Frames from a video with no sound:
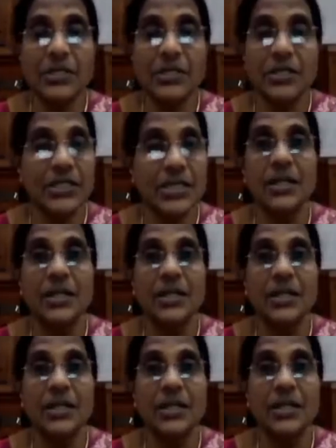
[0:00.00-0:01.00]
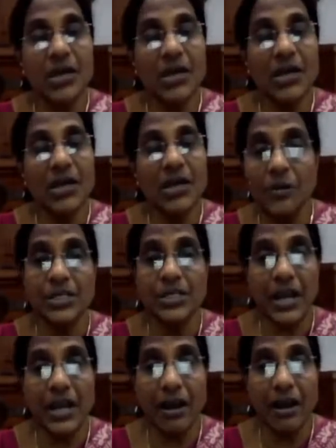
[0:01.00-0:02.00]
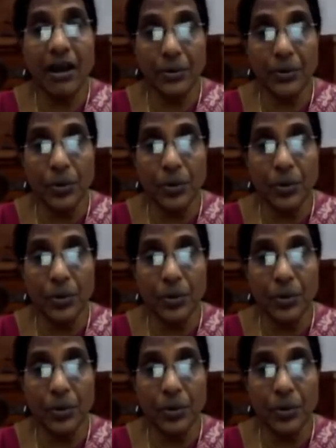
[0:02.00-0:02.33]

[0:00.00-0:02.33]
We have innovation. We have progress.